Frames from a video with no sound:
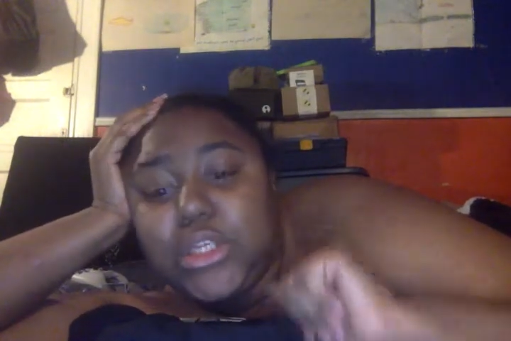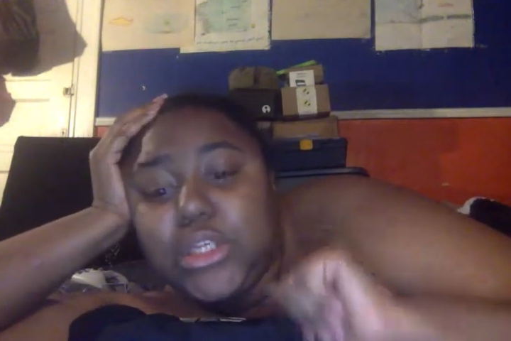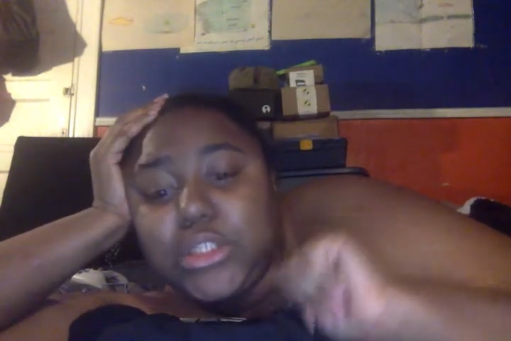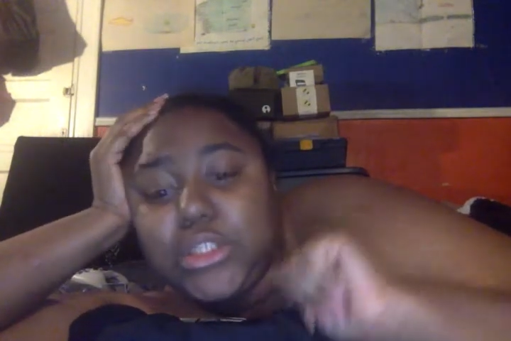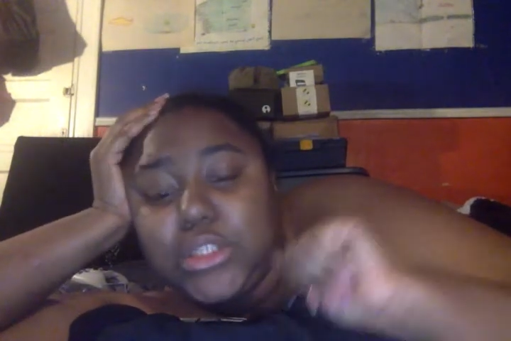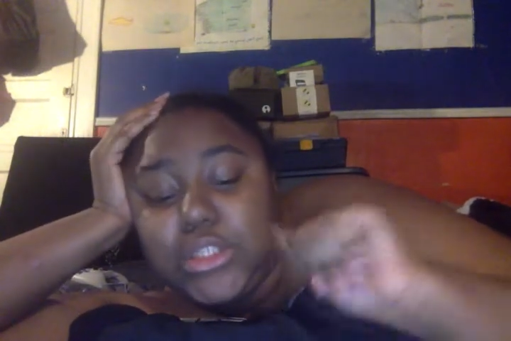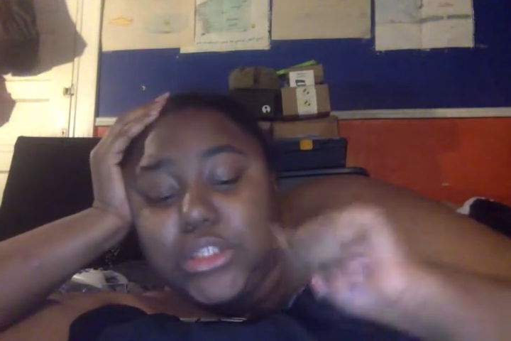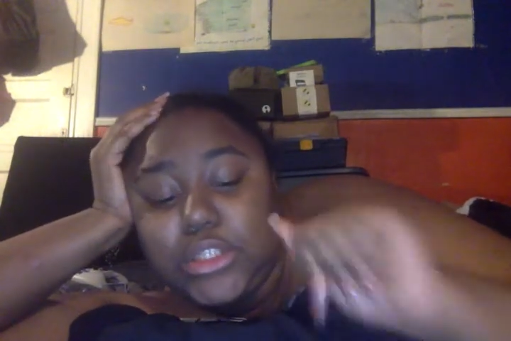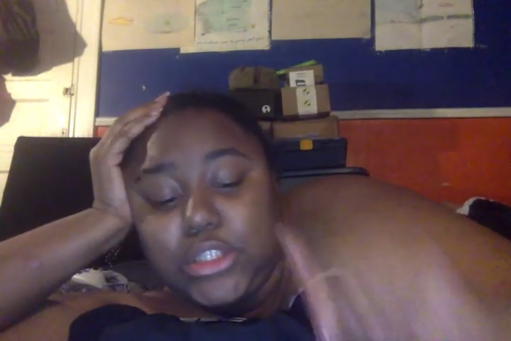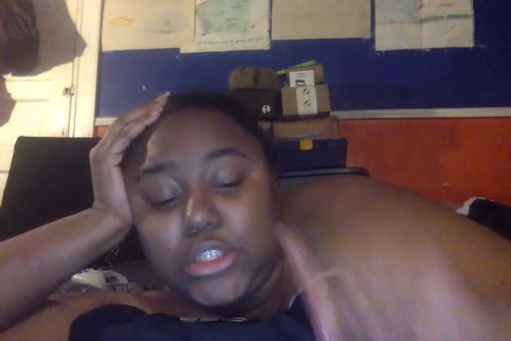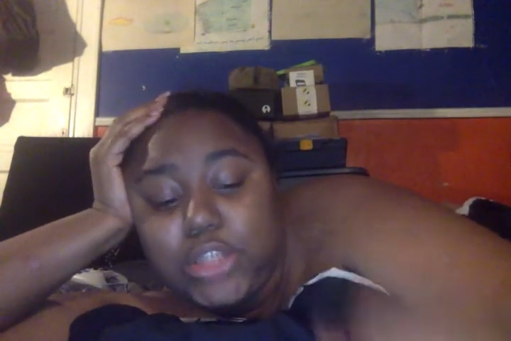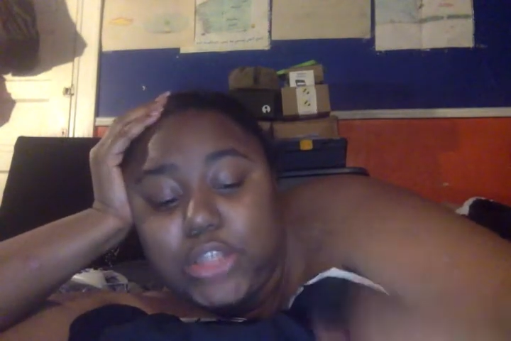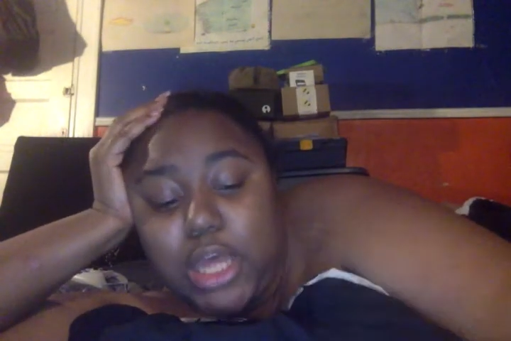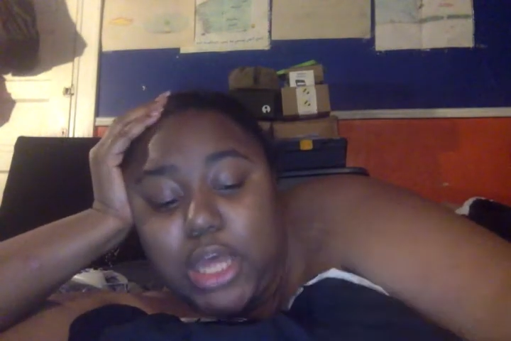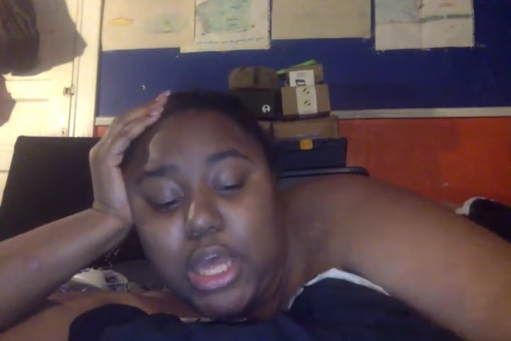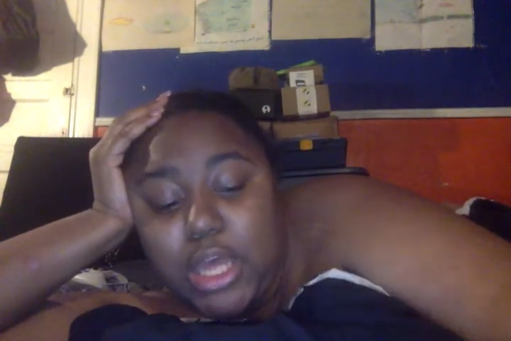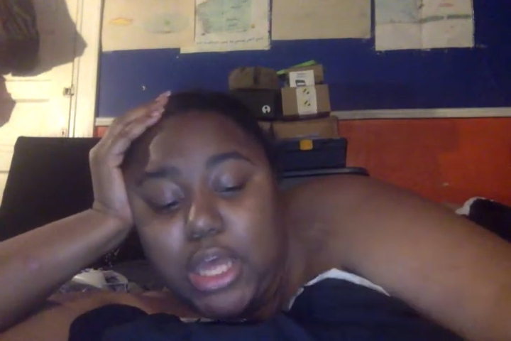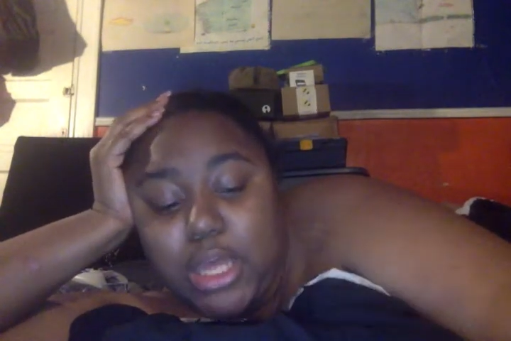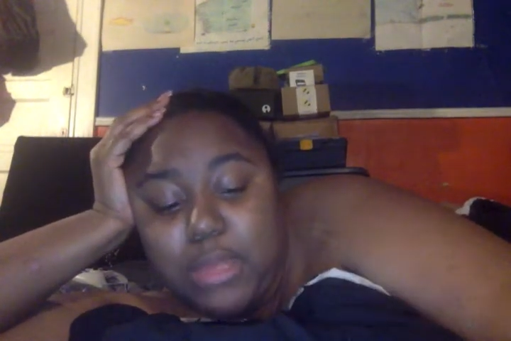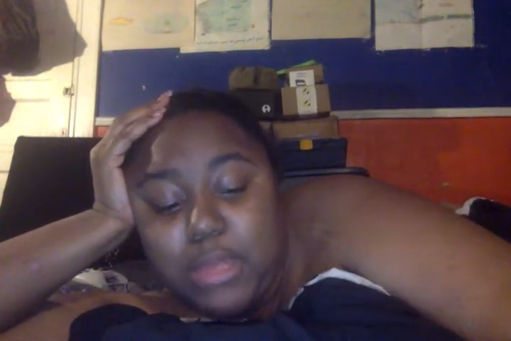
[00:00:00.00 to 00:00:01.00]

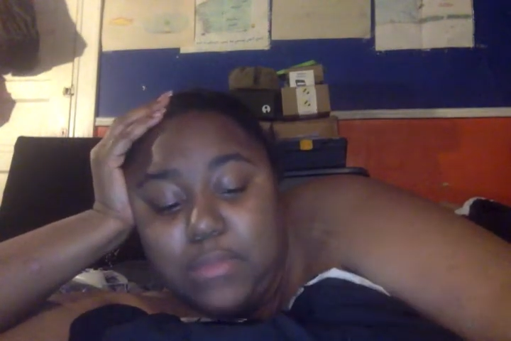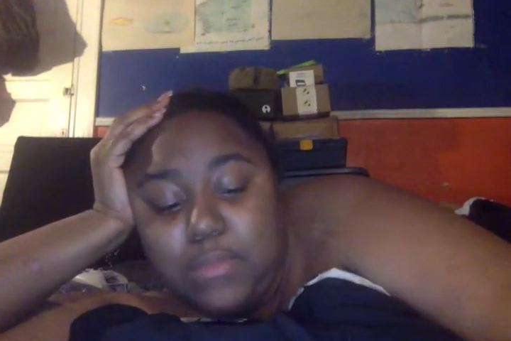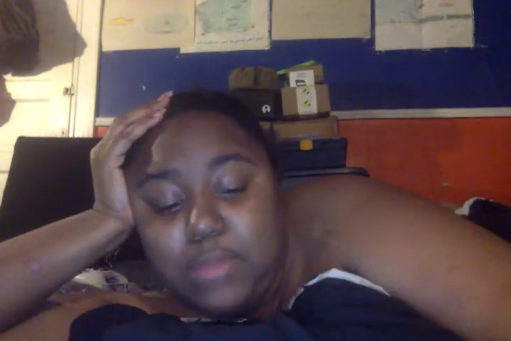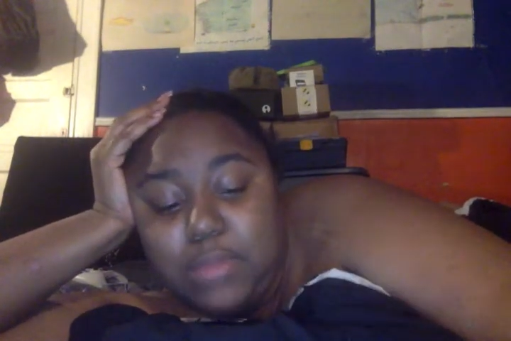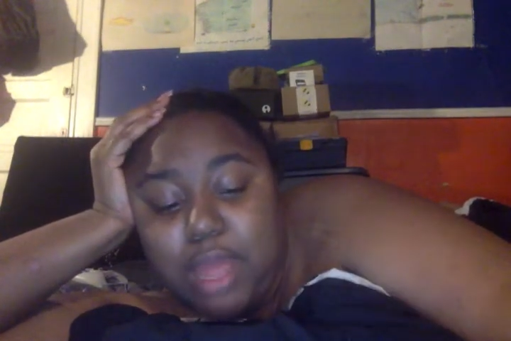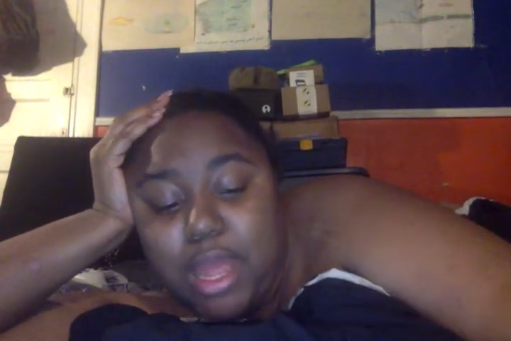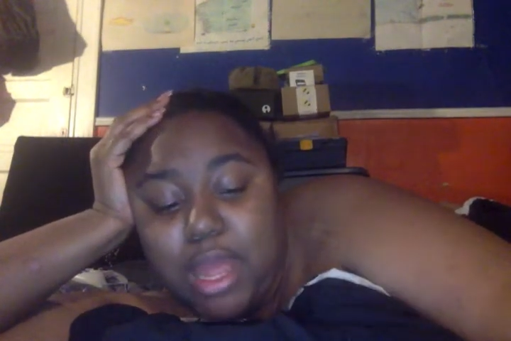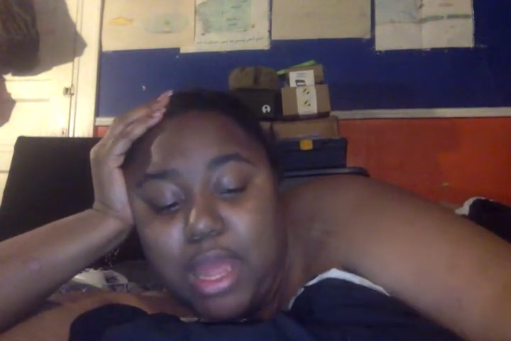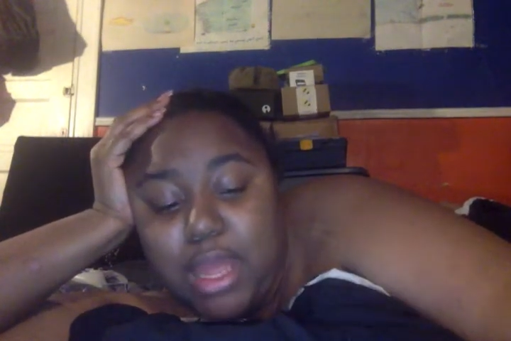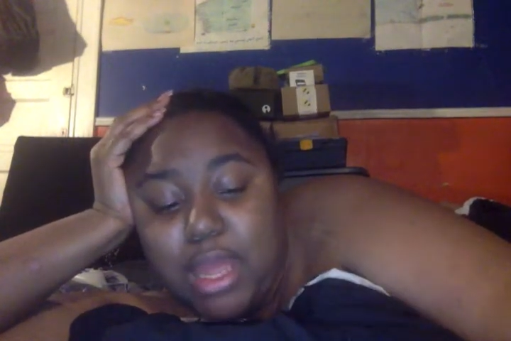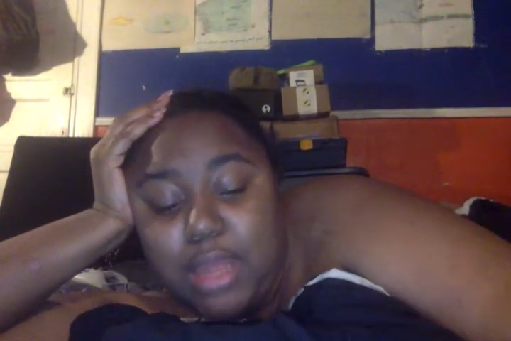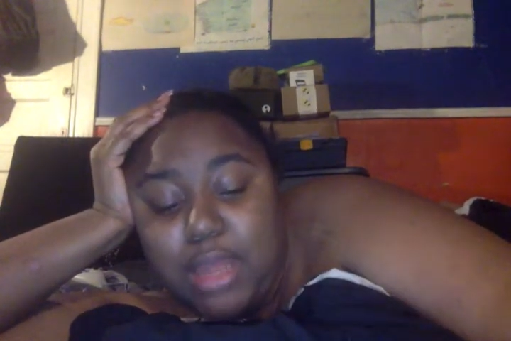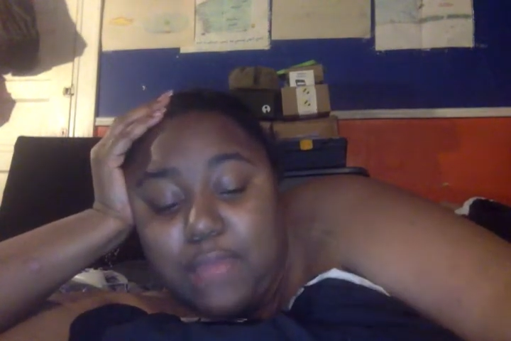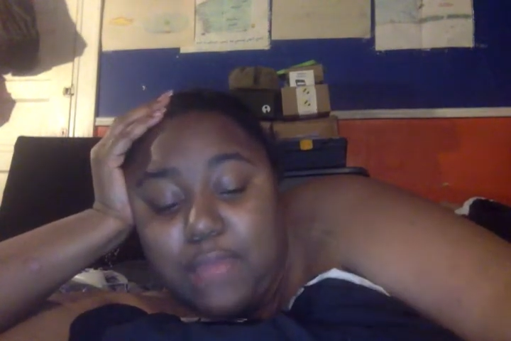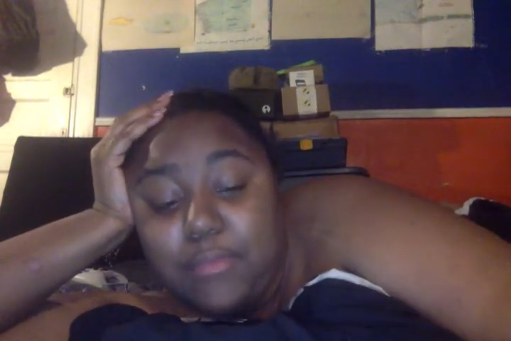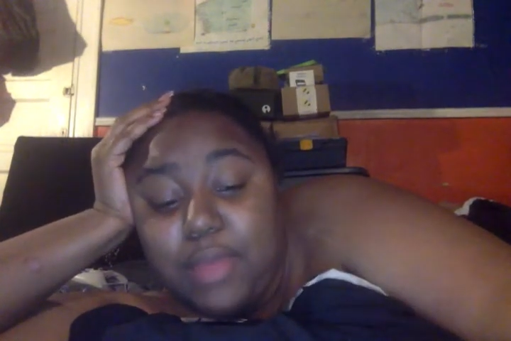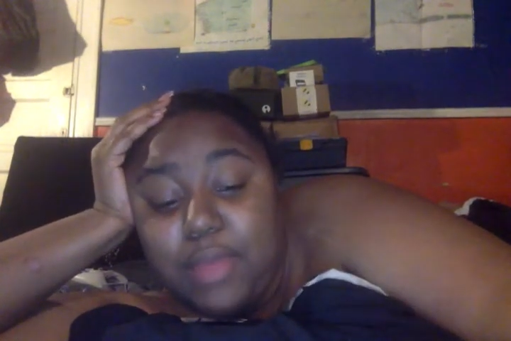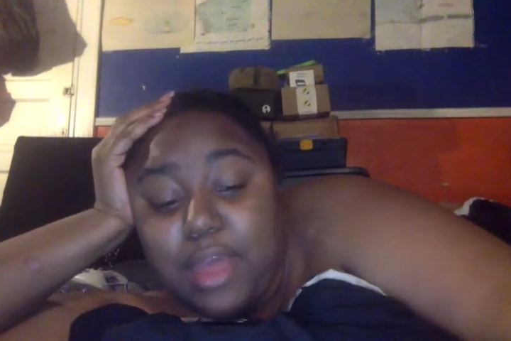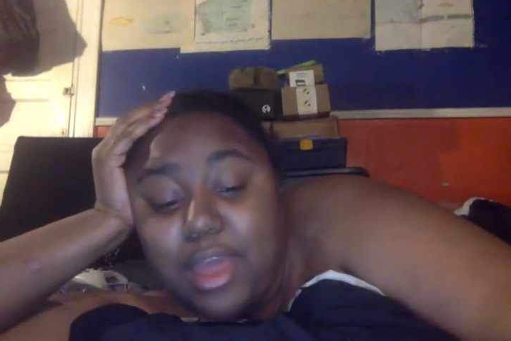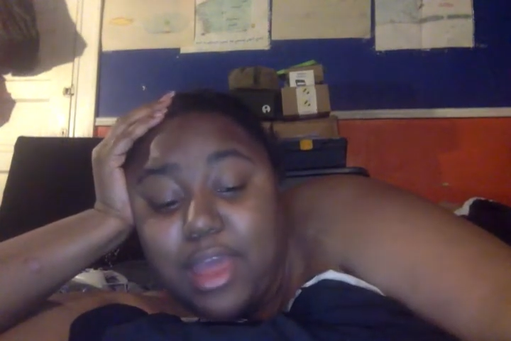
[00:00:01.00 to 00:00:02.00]
Same name